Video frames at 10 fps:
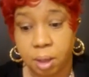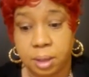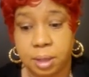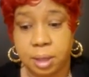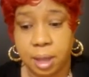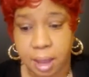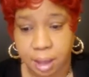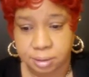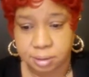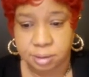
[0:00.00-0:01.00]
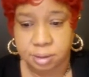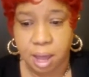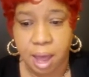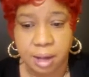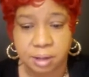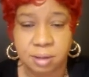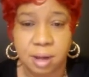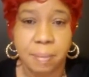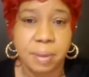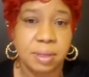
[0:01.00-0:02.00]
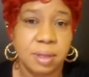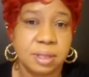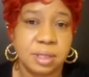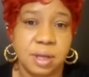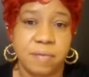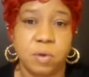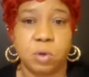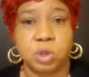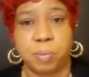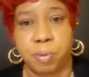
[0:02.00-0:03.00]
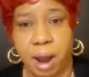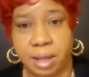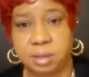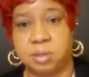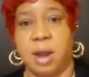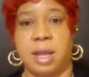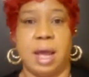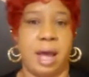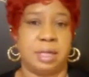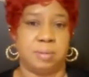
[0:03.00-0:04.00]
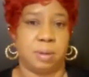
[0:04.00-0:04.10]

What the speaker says: Yes. And I mean, this is of no surprise, right, guys?